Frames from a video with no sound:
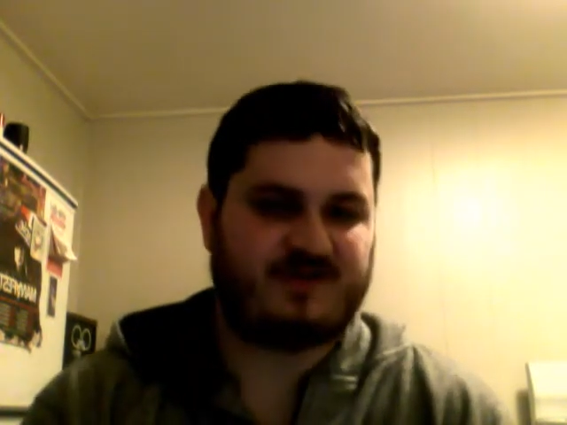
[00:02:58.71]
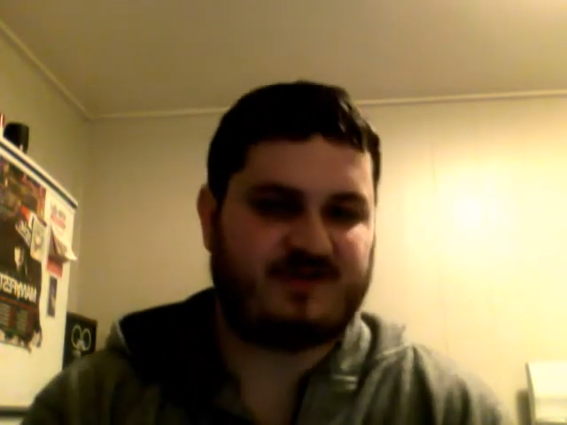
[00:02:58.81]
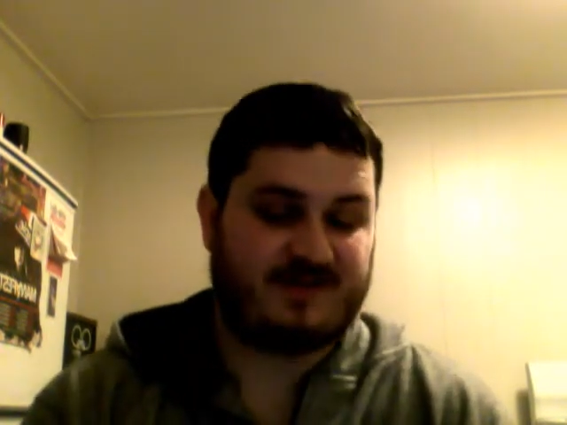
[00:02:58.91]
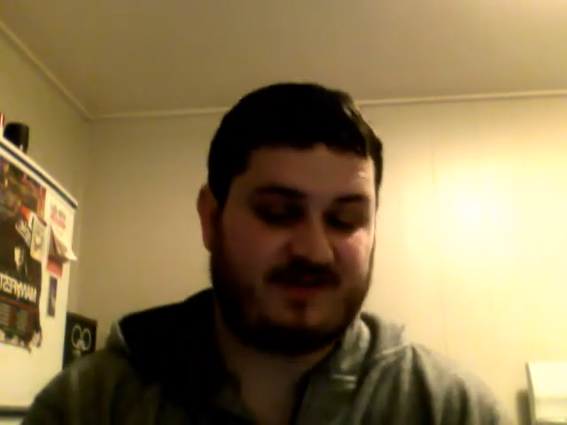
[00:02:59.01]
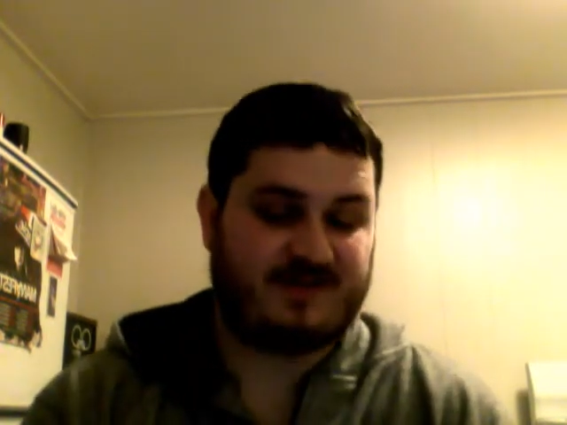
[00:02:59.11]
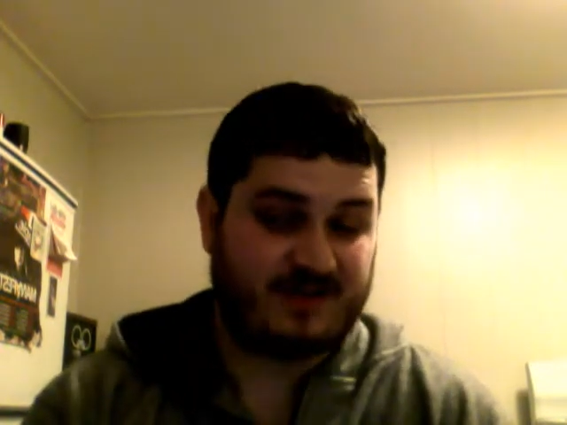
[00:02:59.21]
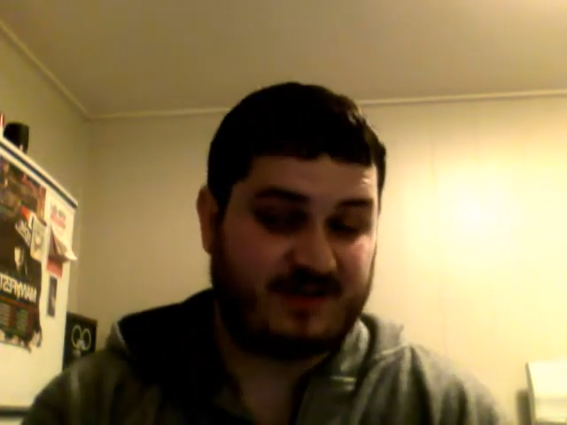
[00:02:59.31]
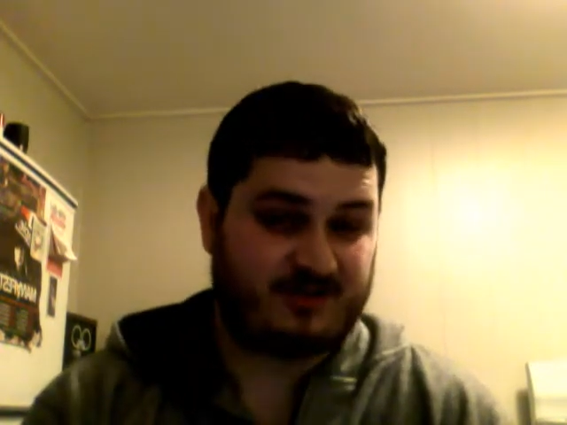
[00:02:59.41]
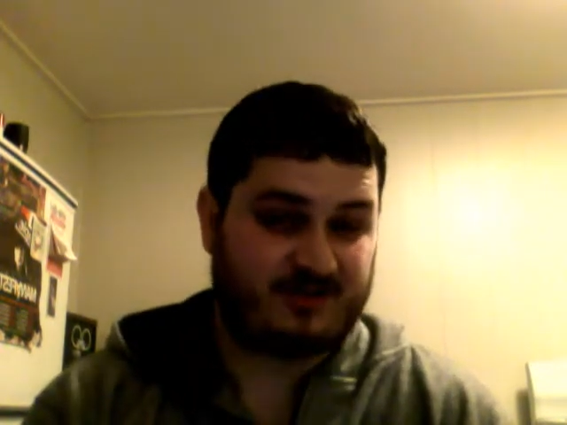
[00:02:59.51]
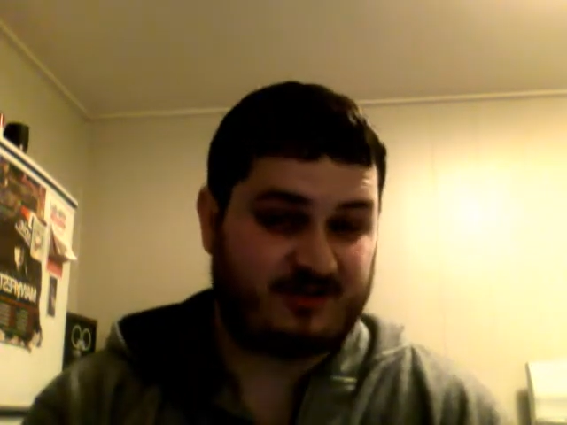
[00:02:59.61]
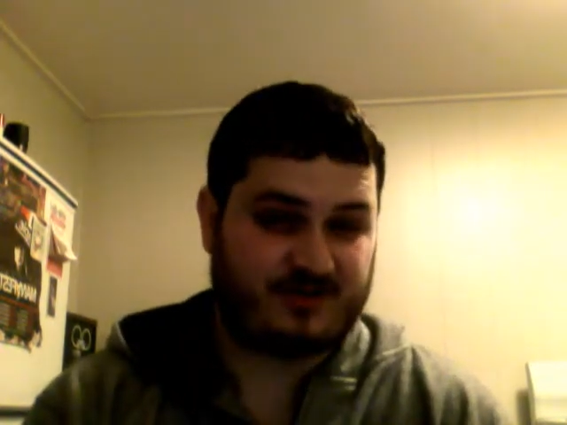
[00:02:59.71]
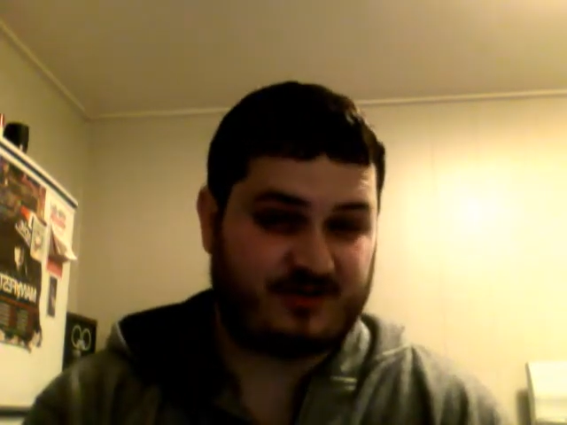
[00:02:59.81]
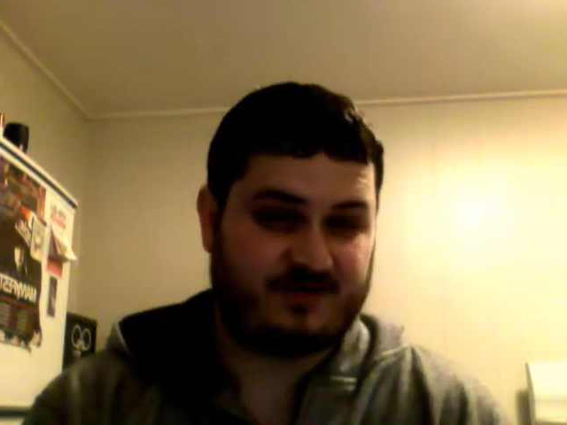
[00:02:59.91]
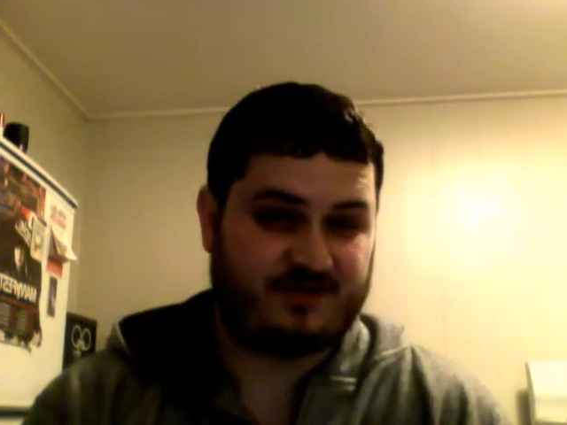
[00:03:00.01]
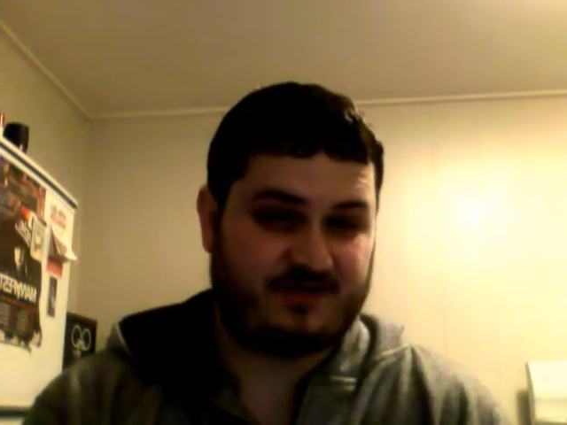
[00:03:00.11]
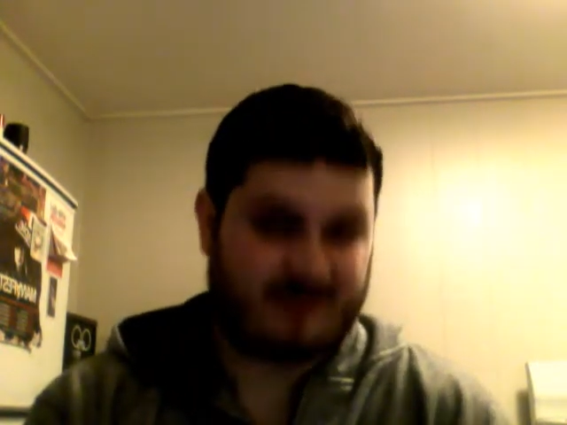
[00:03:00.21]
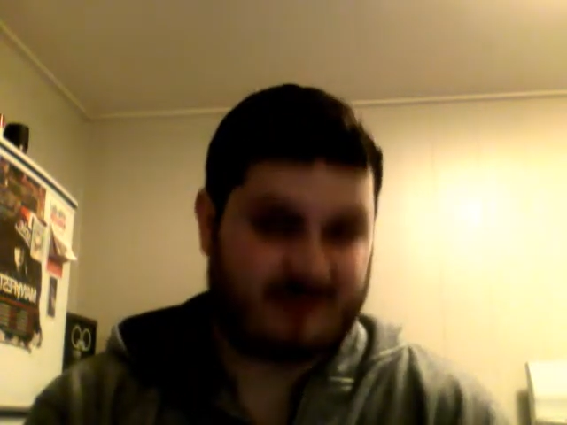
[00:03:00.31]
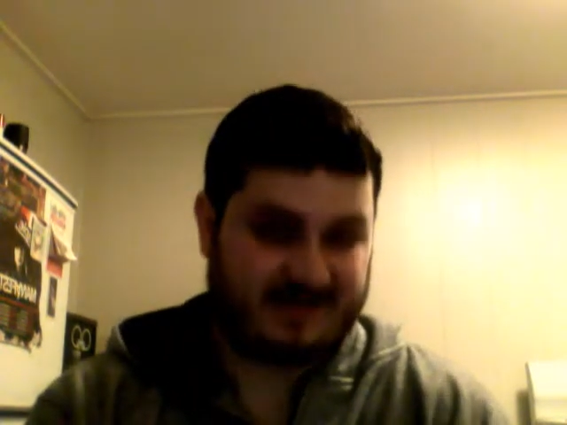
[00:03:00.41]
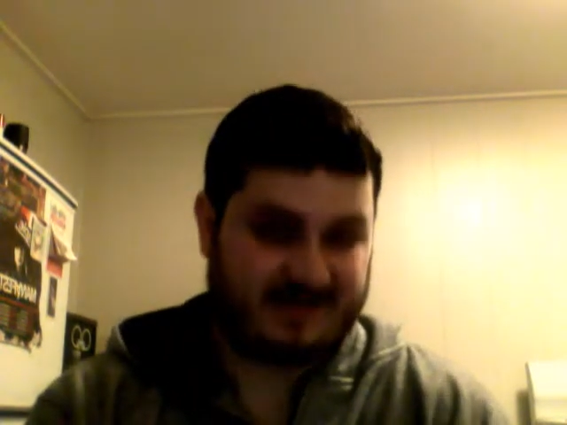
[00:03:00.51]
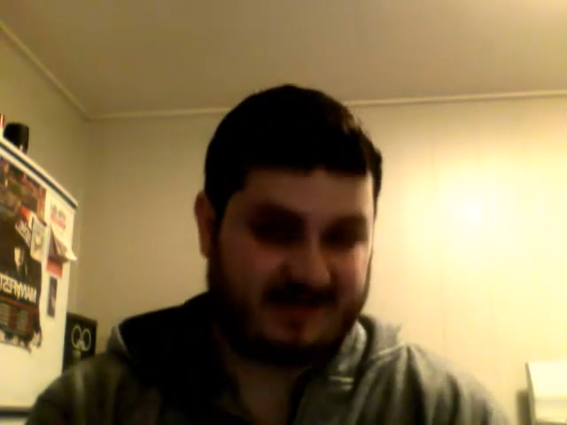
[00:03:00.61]
is the next generation
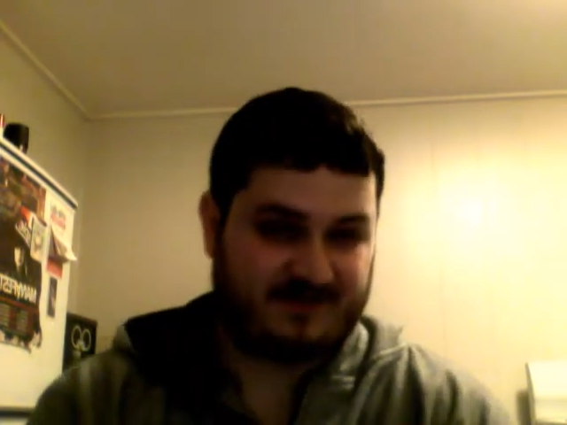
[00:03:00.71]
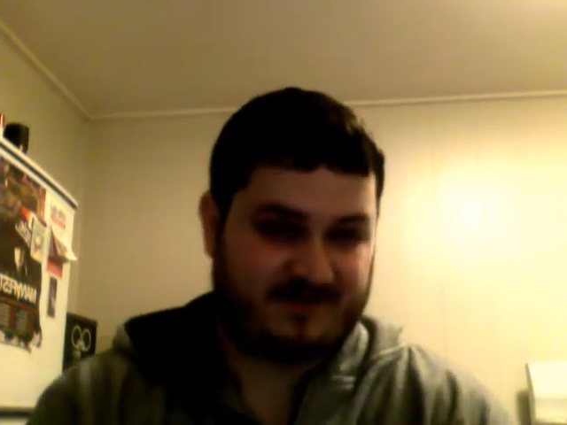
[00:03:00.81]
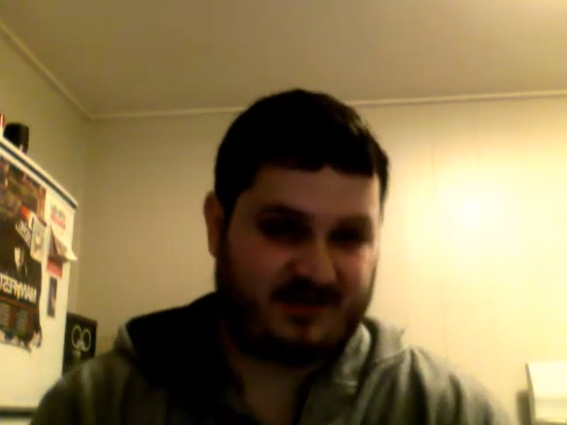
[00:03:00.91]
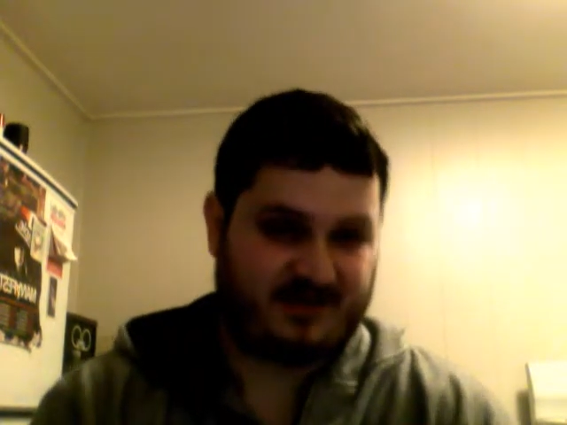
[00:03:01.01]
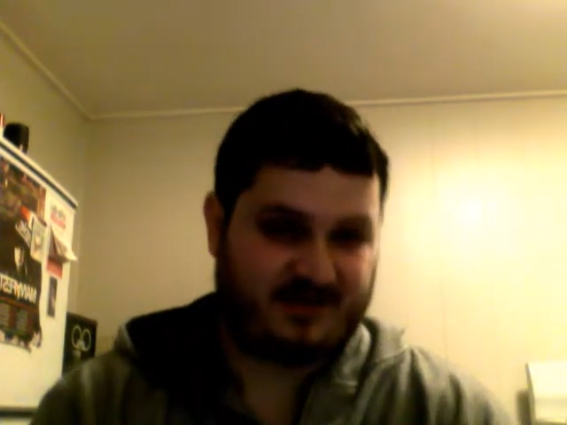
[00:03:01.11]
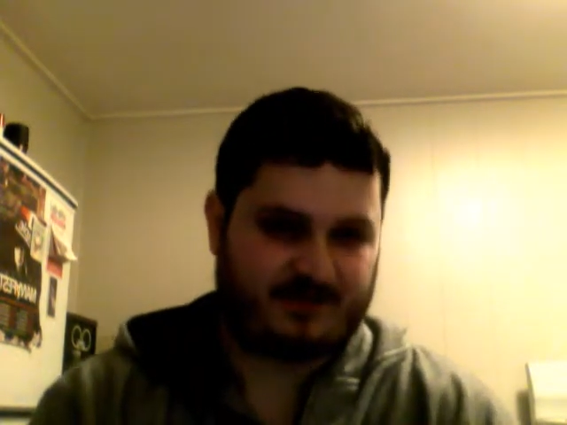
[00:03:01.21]
identification.